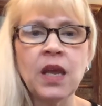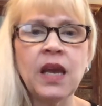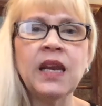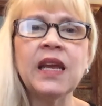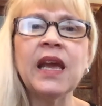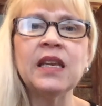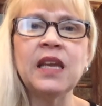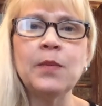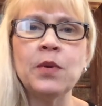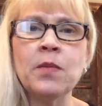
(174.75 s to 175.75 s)
And again,
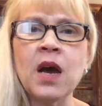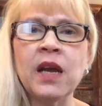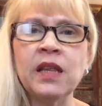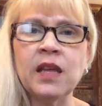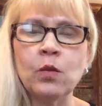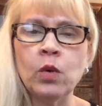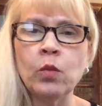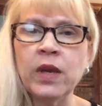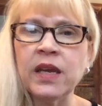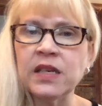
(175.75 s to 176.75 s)
keep in mind that when
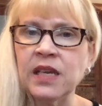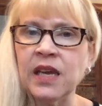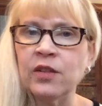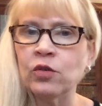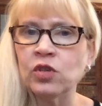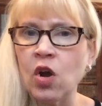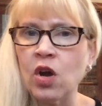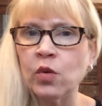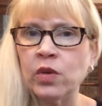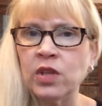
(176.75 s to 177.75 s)
we get together and
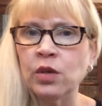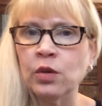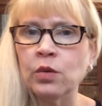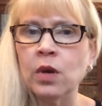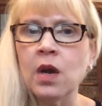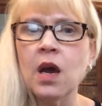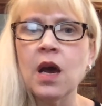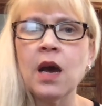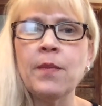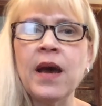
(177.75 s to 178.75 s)
talk with you
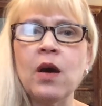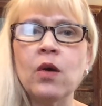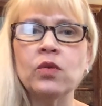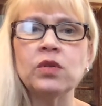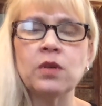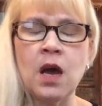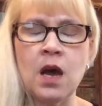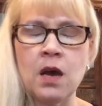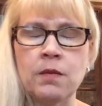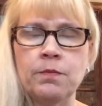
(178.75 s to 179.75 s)
about
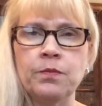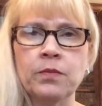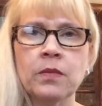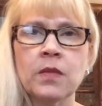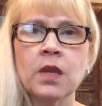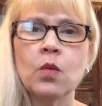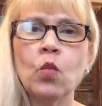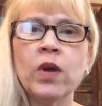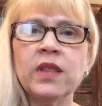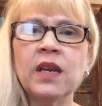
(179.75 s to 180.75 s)

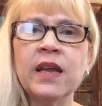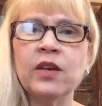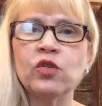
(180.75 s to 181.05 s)
what the lender